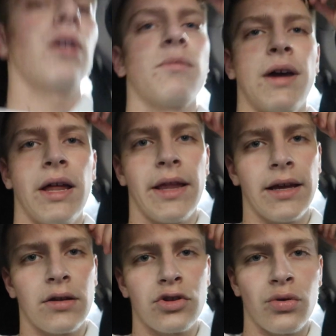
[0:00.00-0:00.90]
are about
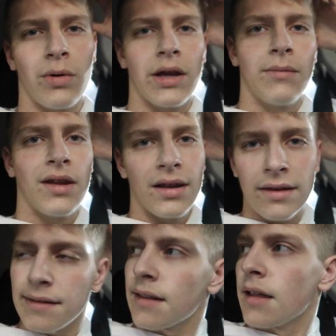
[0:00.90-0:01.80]
like 20
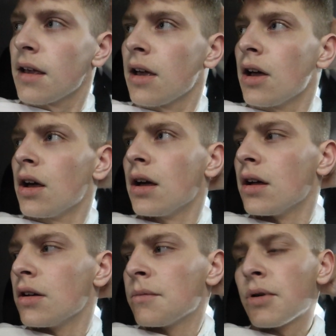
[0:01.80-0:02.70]
minutes,
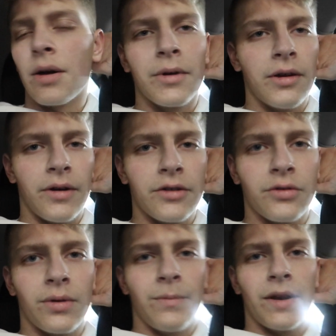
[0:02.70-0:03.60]
probably around
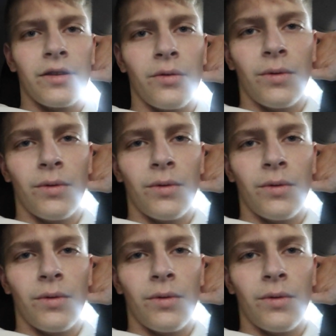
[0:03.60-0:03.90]
20 minutes